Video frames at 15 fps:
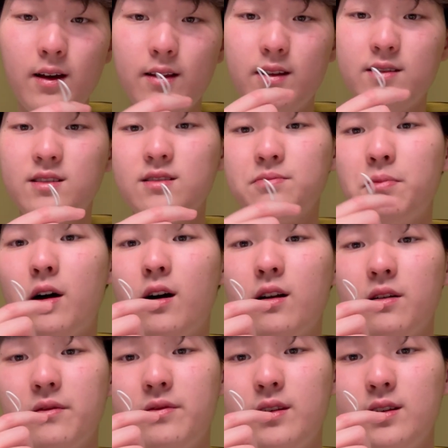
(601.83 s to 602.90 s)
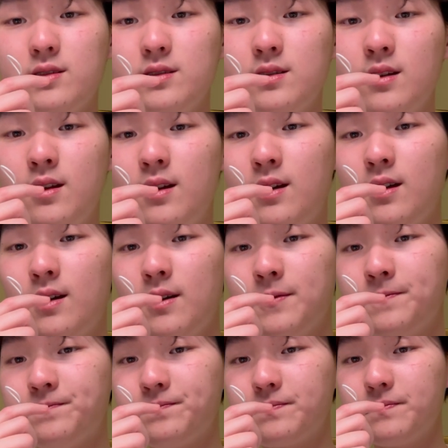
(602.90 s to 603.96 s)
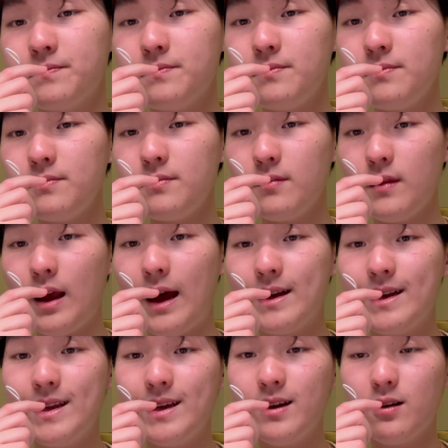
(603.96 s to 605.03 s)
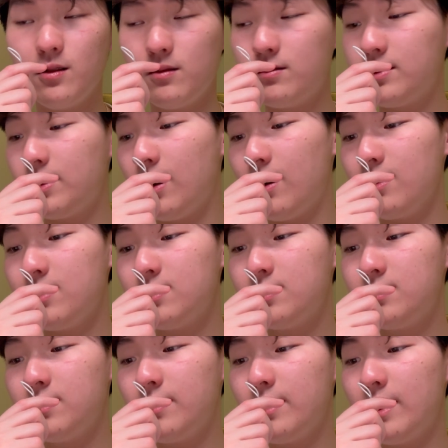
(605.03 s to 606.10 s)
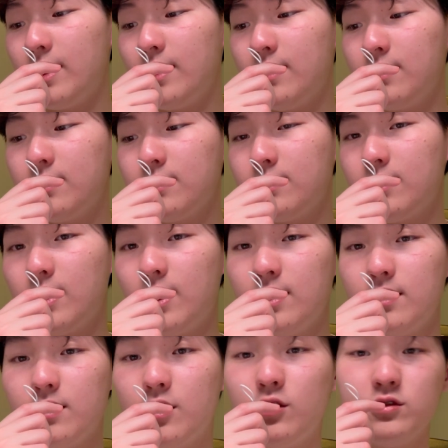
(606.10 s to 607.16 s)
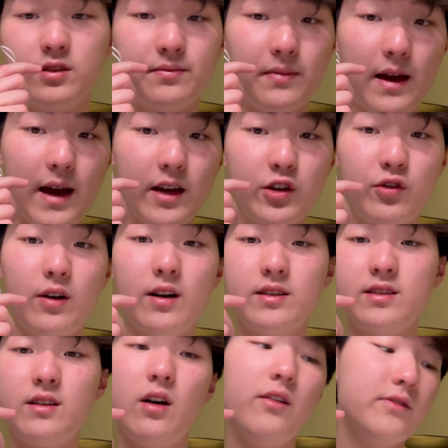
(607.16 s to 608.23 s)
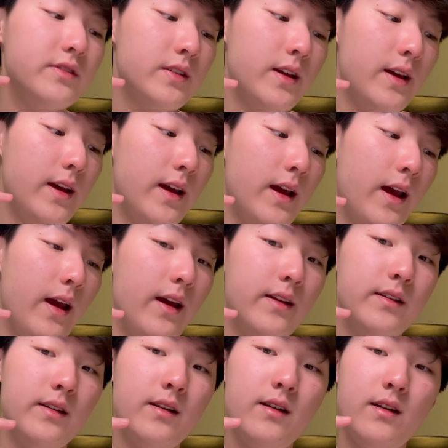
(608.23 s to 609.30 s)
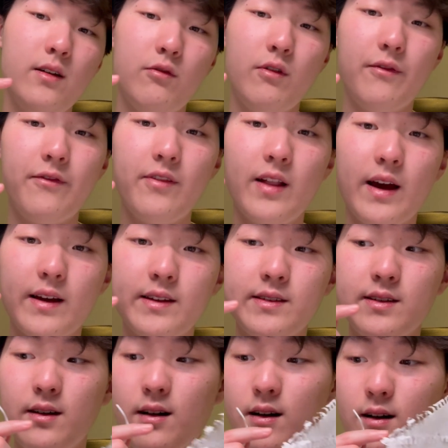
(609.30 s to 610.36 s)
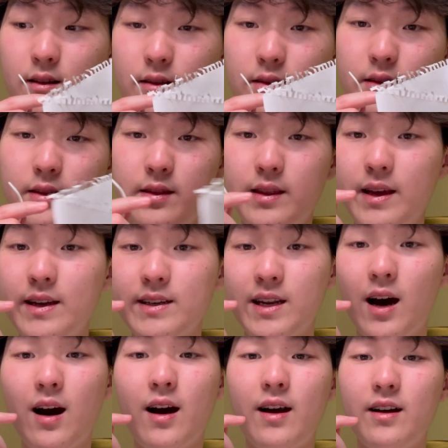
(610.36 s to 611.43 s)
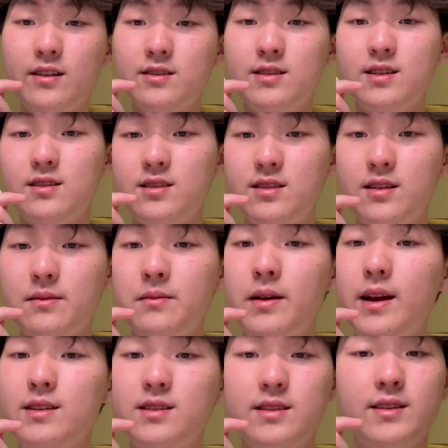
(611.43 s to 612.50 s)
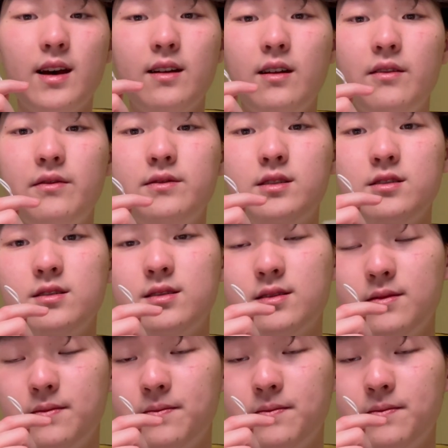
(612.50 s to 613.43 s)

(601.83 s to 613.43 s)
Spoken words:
This is part of this ideal knowledge that kind of goes back to ourselves and reflect on the entire system instead of just